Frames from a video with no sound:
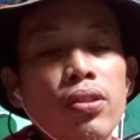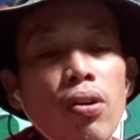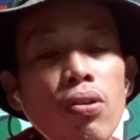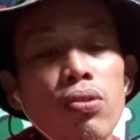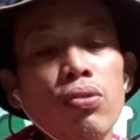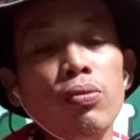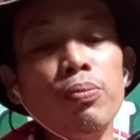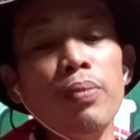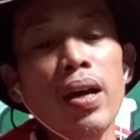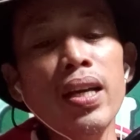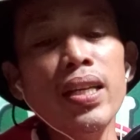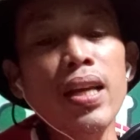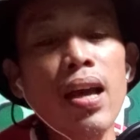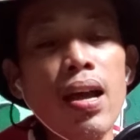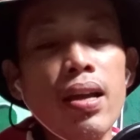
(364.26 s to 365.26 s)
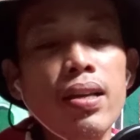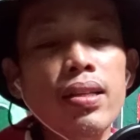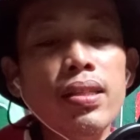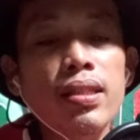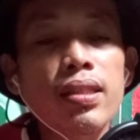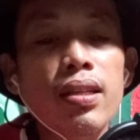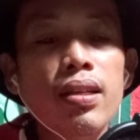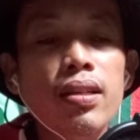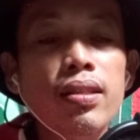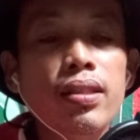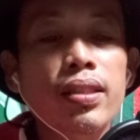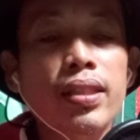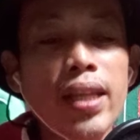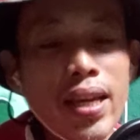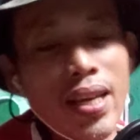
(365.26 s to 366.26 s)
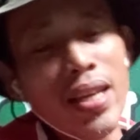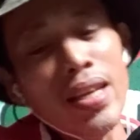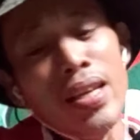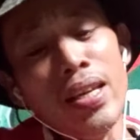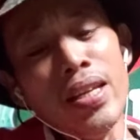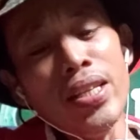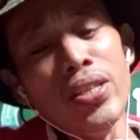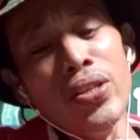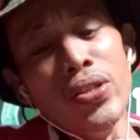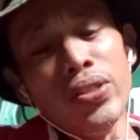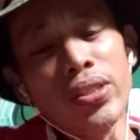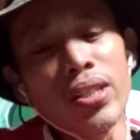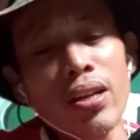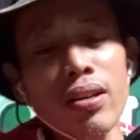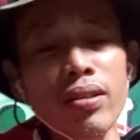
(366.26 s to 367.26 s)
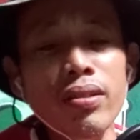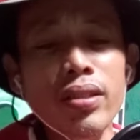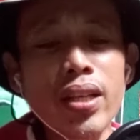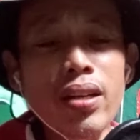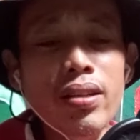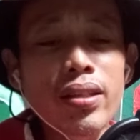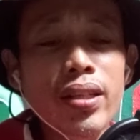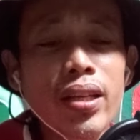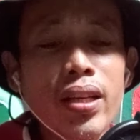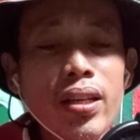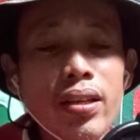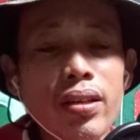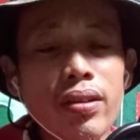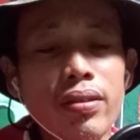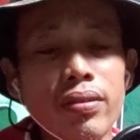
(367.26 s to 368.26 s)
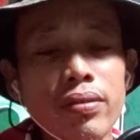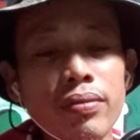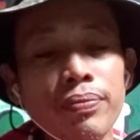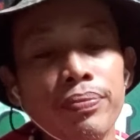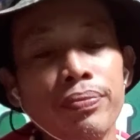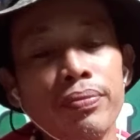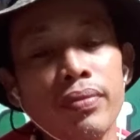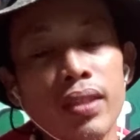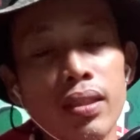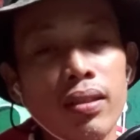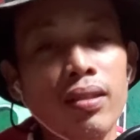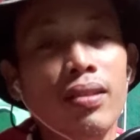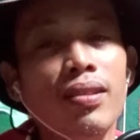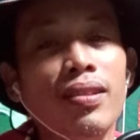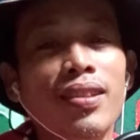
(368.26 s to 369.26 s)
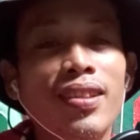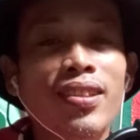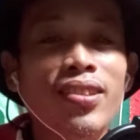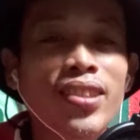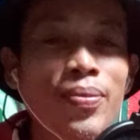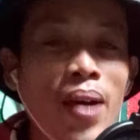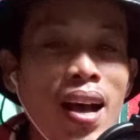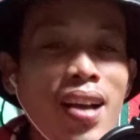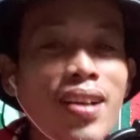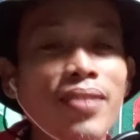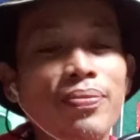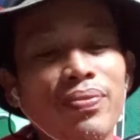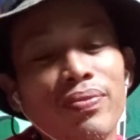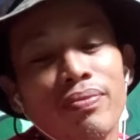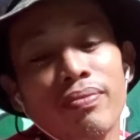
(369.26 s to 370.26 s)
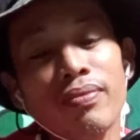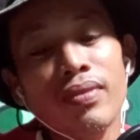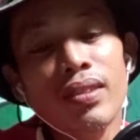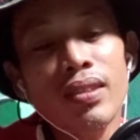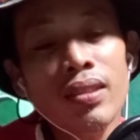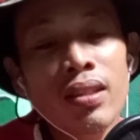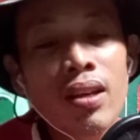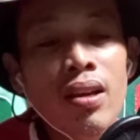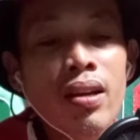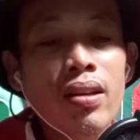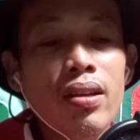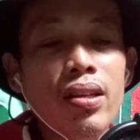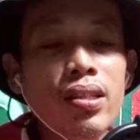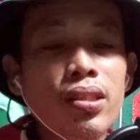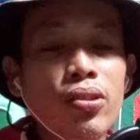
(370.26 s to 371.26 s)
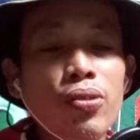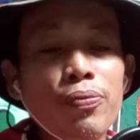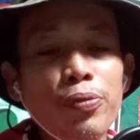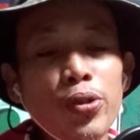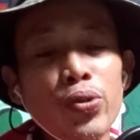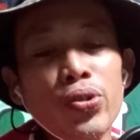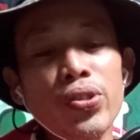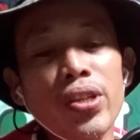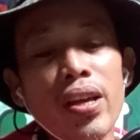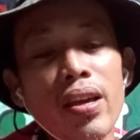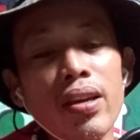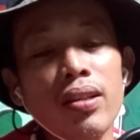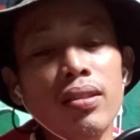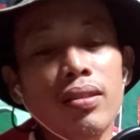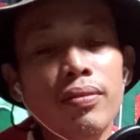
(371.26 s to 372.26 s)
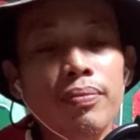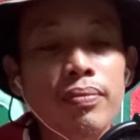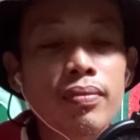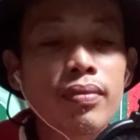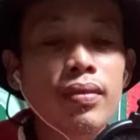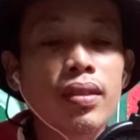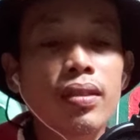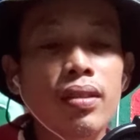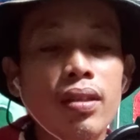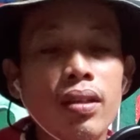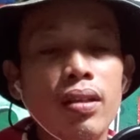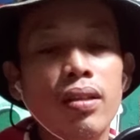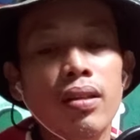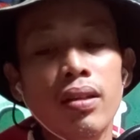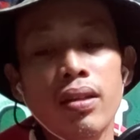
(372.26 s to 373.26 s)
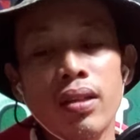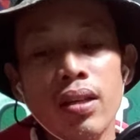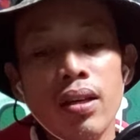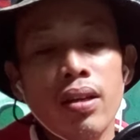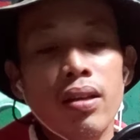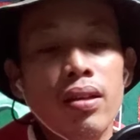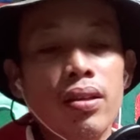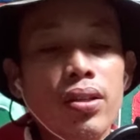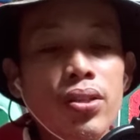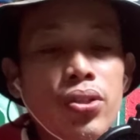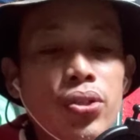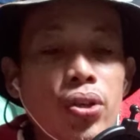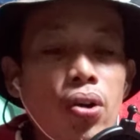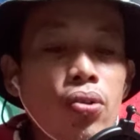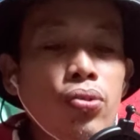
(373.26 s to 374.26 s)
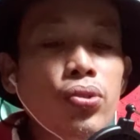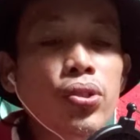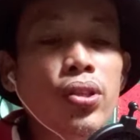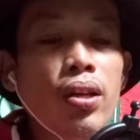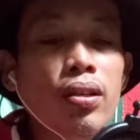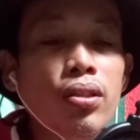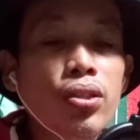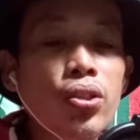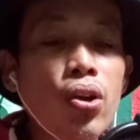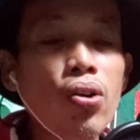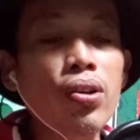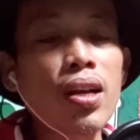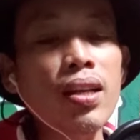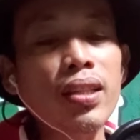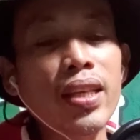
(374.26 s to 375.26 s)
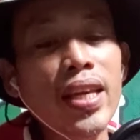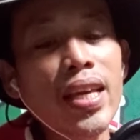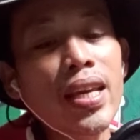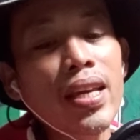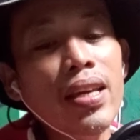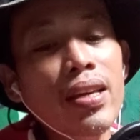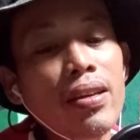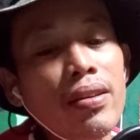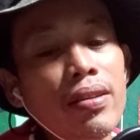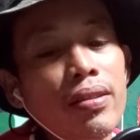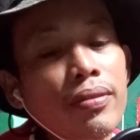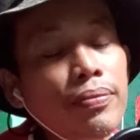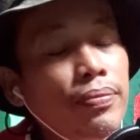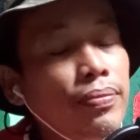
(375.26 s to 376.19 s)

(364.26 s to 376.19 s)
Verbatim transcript: thought my eyes had seen you standing near. Diba? It's confusing. It shows that you're not here.